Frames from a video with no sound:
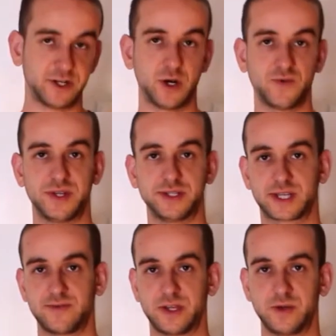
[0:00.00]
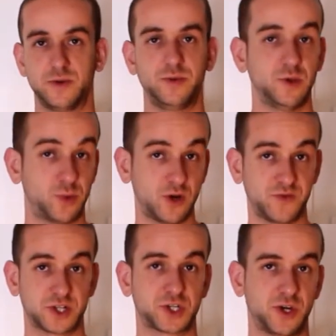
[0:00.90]
it's leveled off and it's giving you your
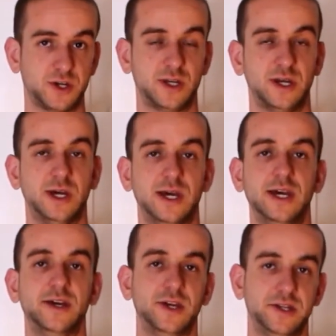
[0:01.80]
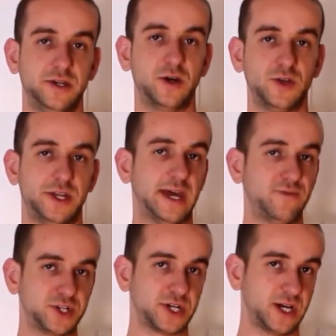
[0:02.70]
perfect shot, then you know that
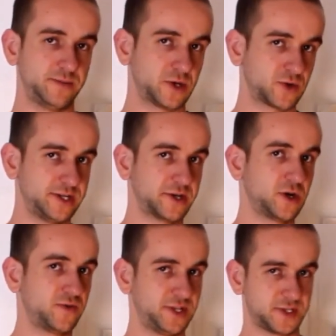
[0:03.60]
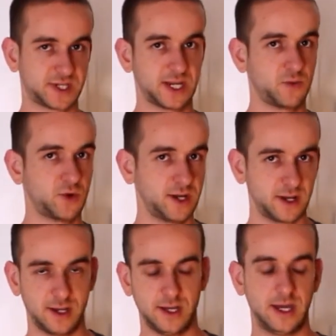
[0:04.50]
every time you grind your coffee the same
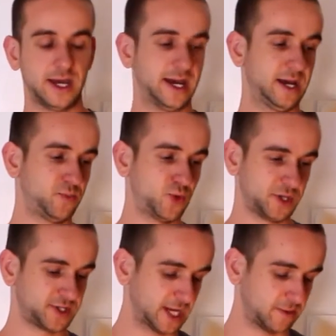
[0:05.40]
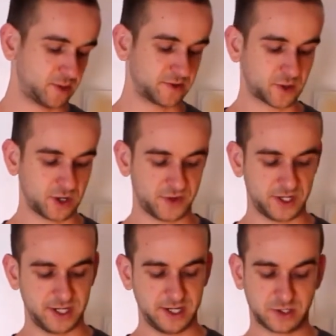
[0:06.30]
way and pour the same amount of
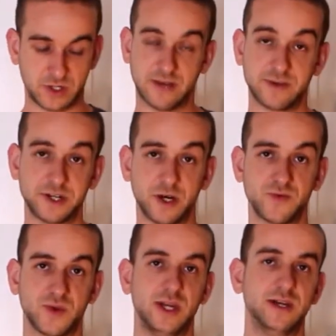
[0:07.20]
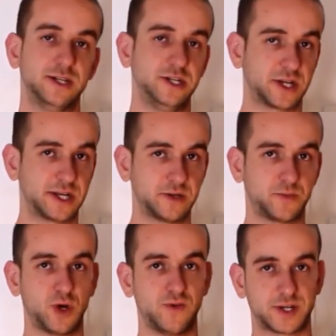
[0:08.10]
coffee in here to level it off, then you
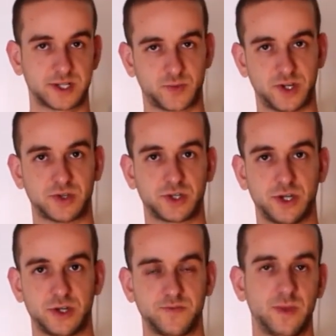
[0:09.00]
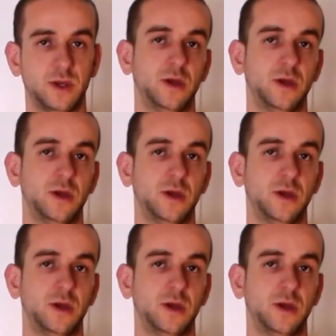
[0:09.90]
get your perfect espresso shot.